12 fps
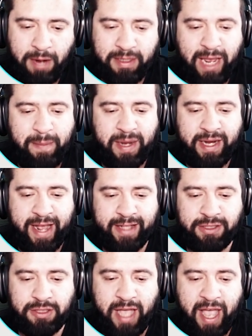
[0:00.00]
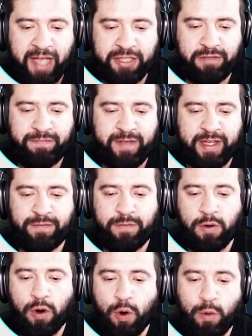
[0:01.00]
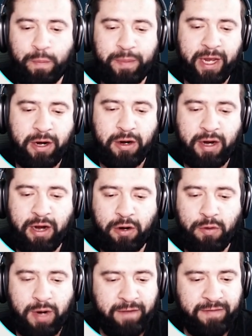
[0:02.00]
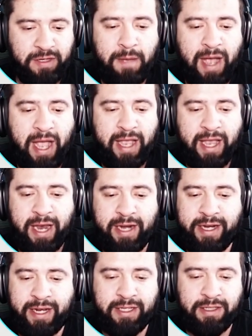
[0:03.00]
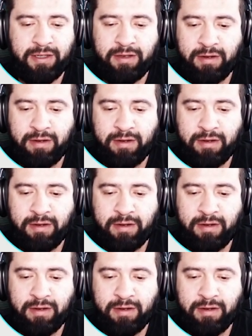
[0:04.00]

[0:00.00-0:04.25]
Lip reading: Claim and cancel action fix for own player aircraft. IAD